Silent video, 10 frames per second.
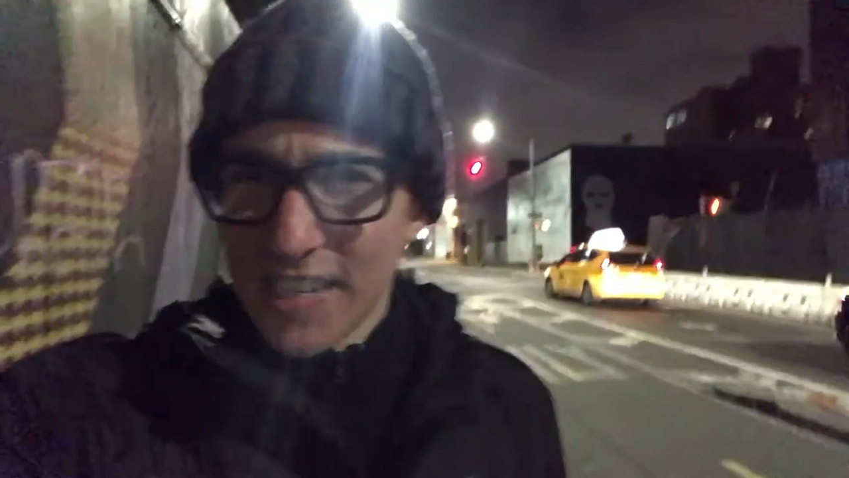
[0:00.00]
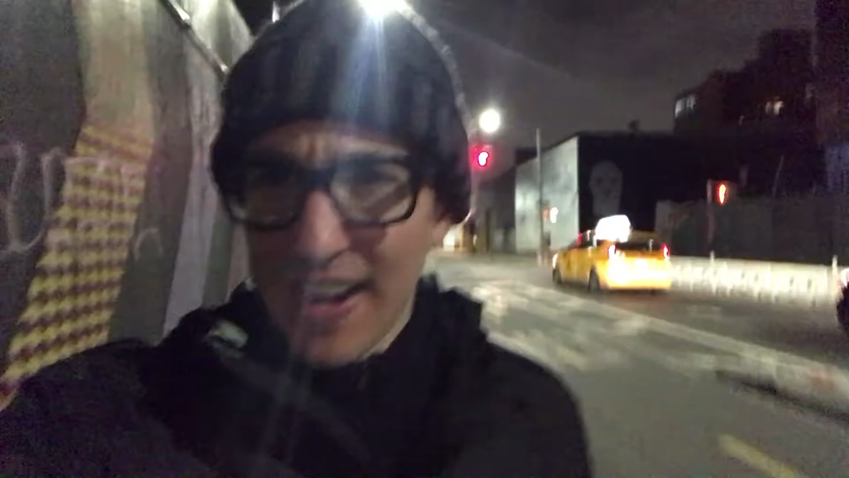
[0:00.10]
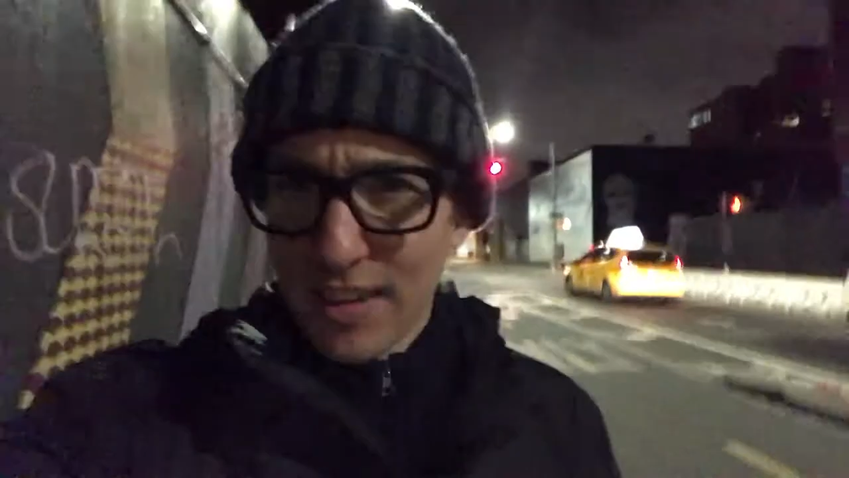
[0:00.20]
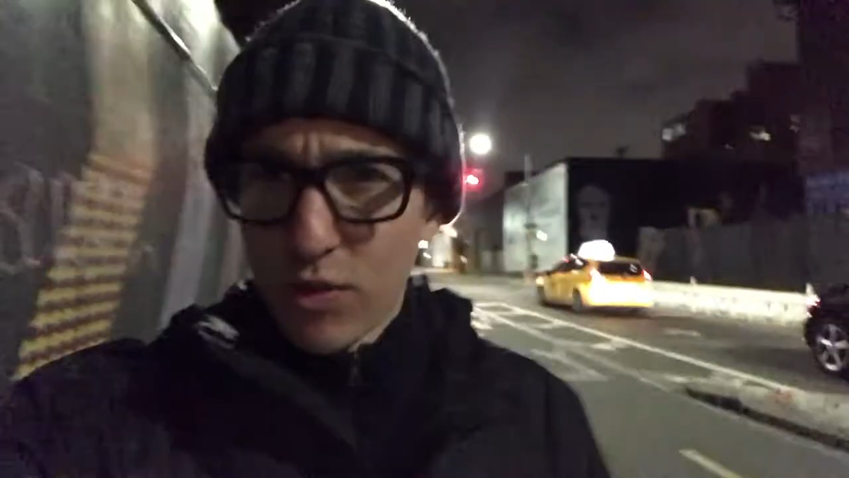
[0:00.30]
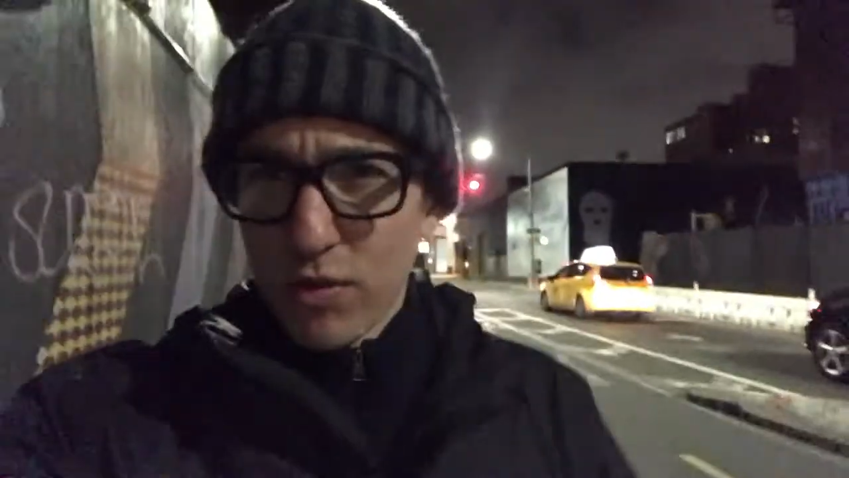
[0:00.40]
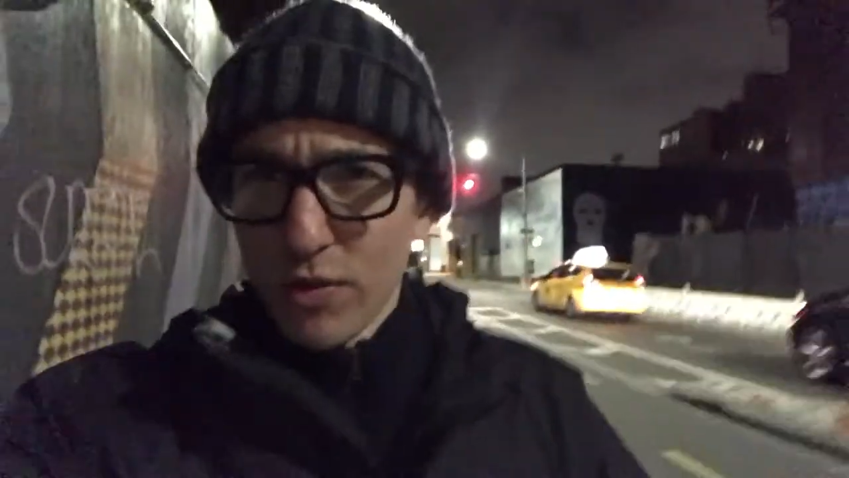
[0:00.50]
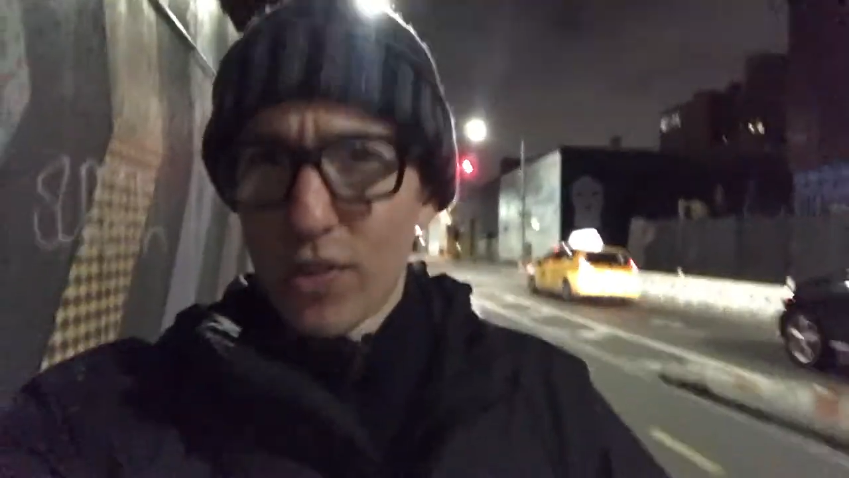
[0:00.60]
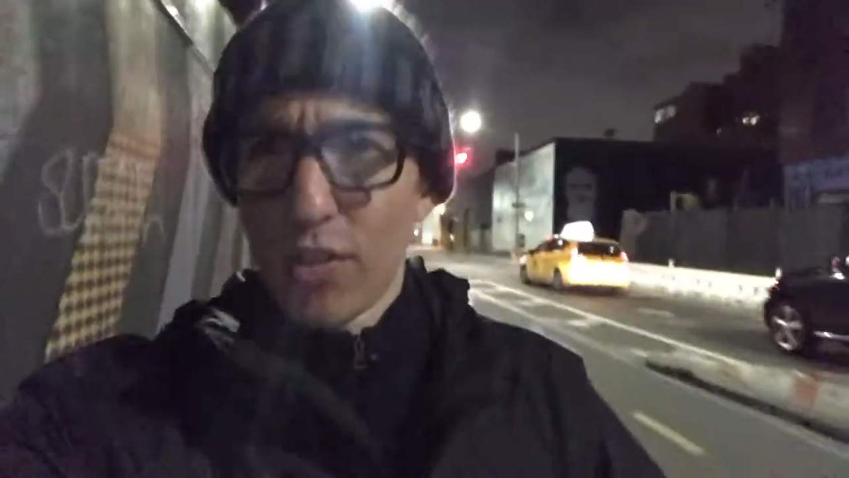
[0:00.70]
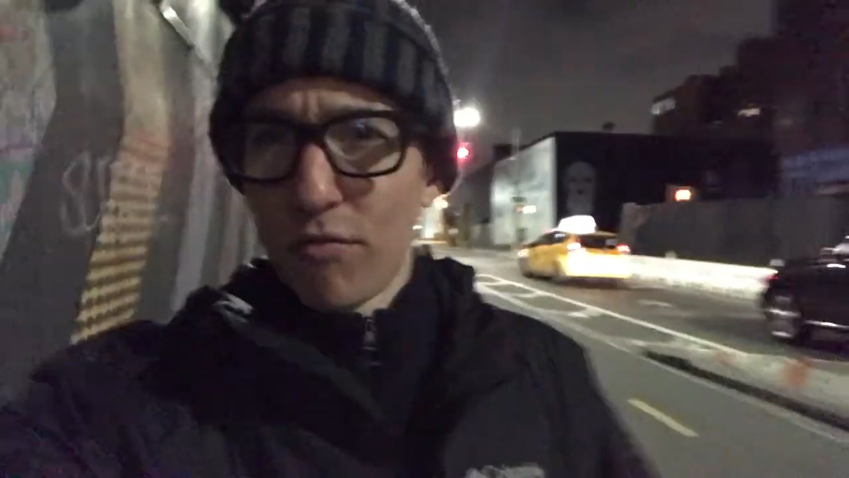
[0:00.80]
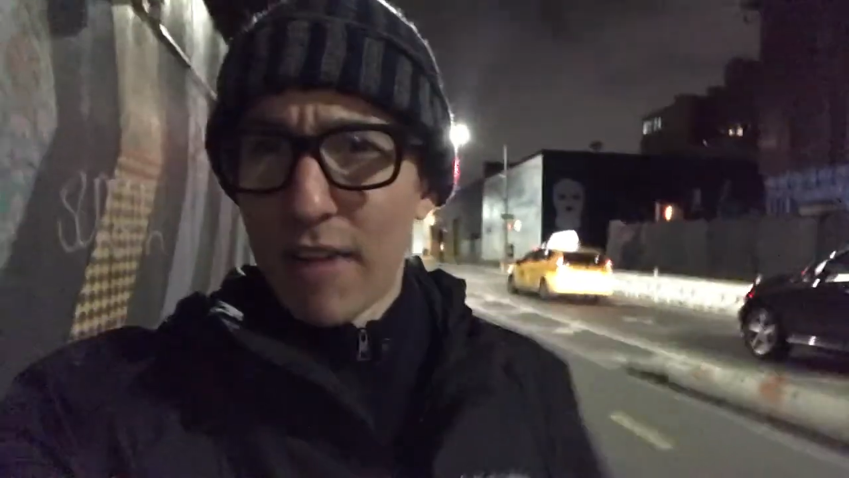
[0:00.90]
natural
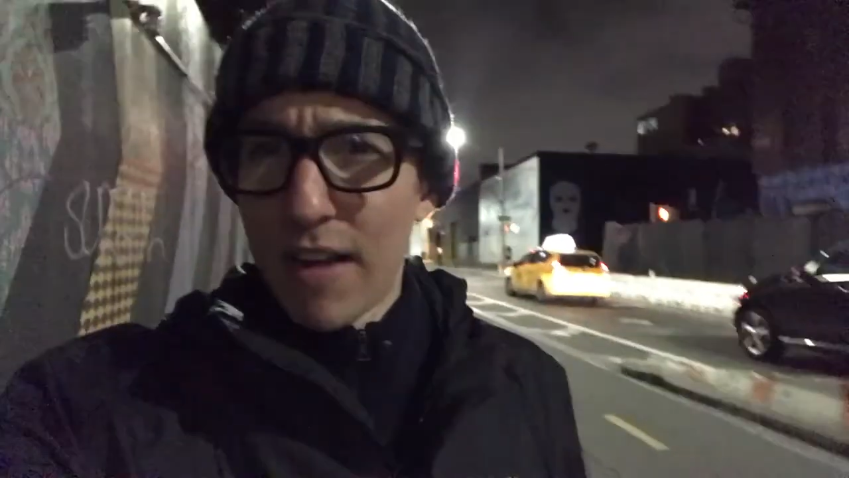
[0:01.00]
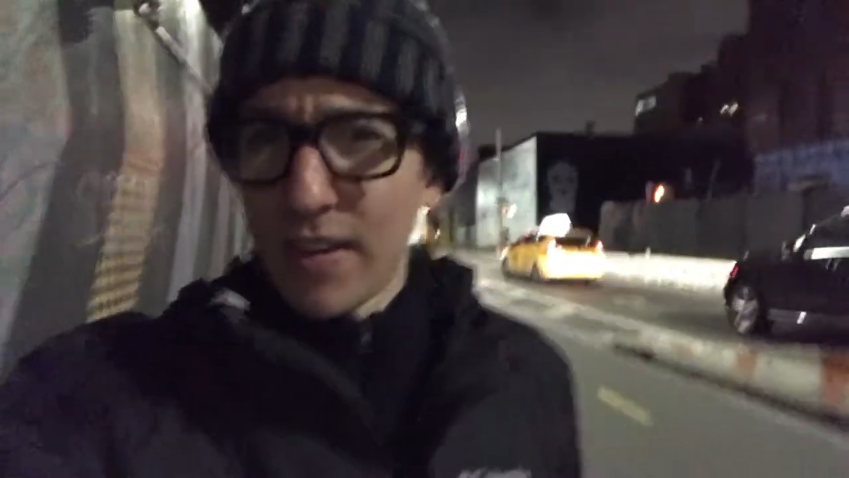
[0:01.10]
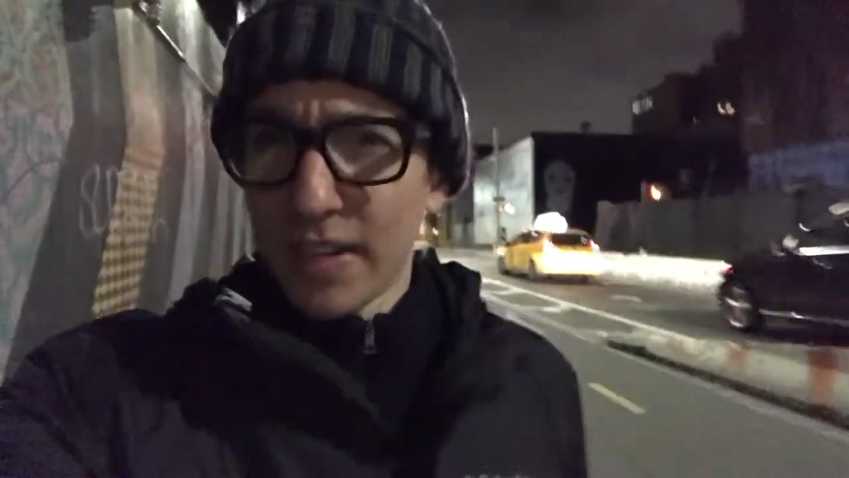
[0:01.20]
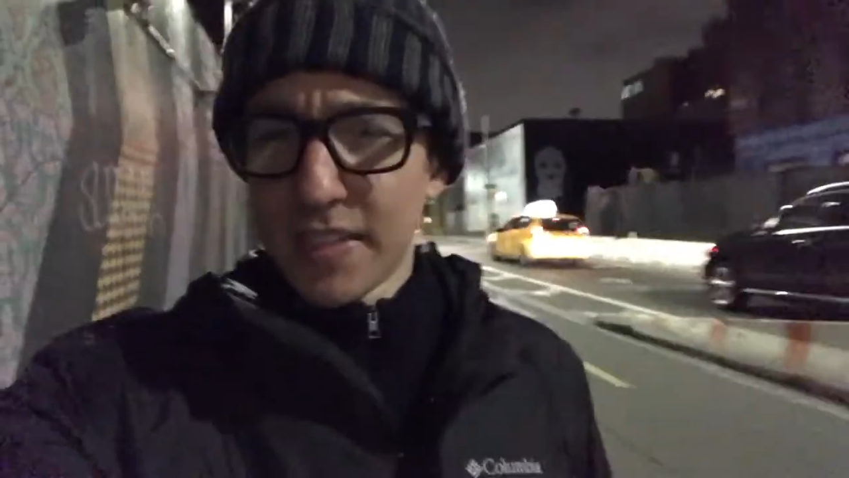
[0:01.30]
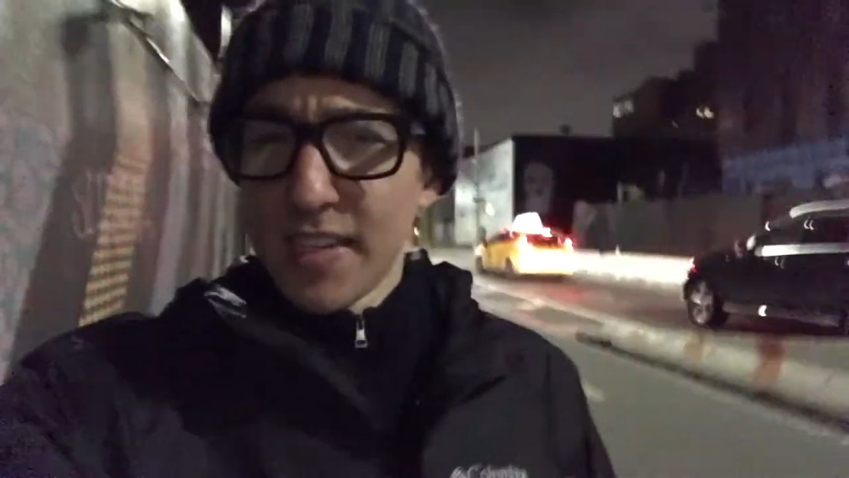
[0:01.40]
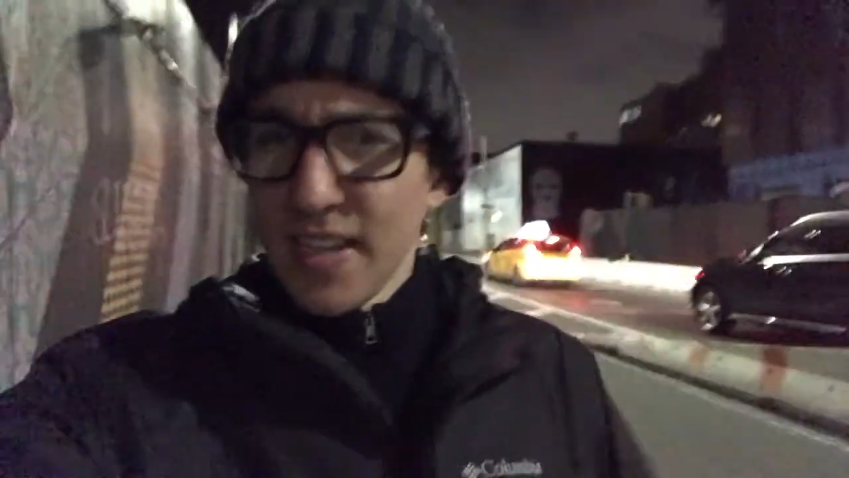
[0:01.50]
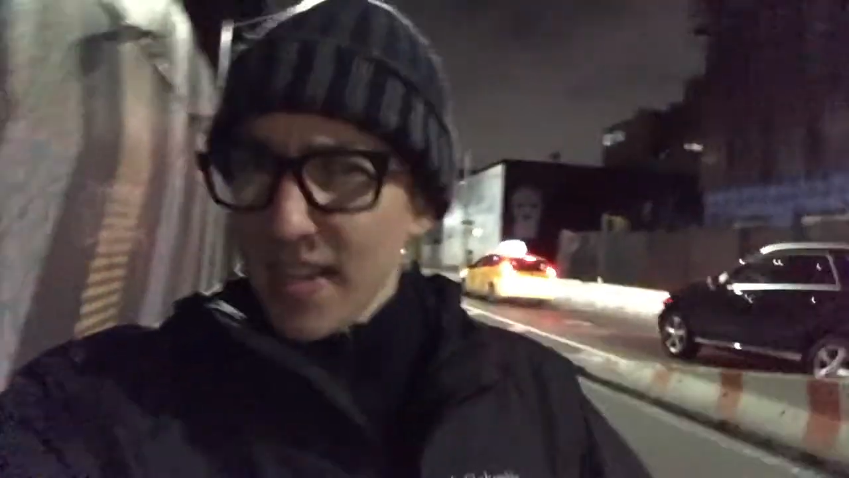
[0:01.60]
surroundings,